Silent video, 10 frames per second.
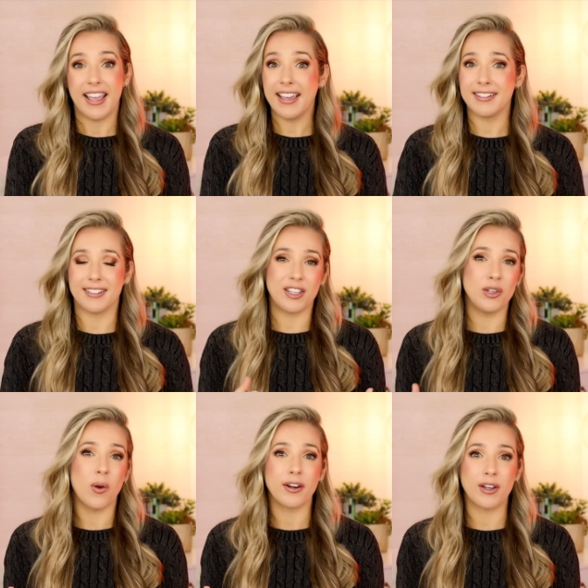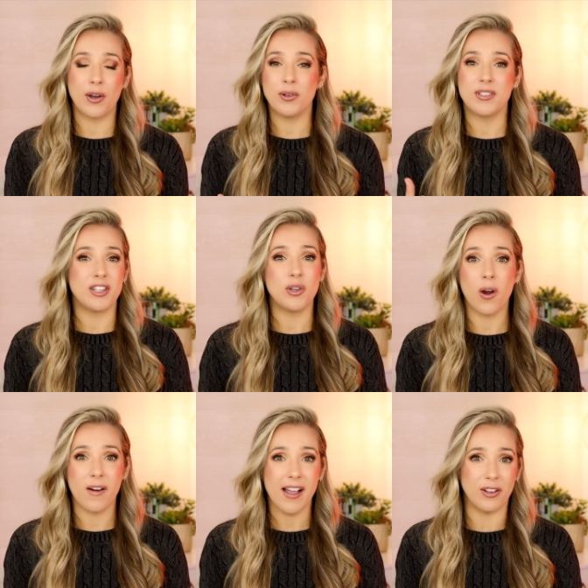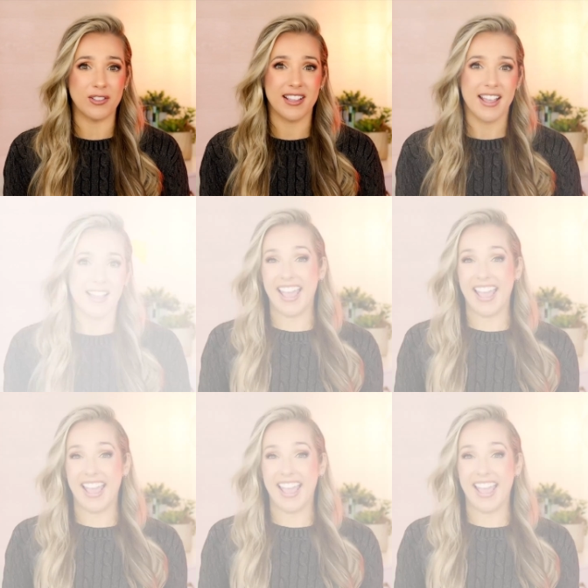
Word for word: and QR codes and URLs.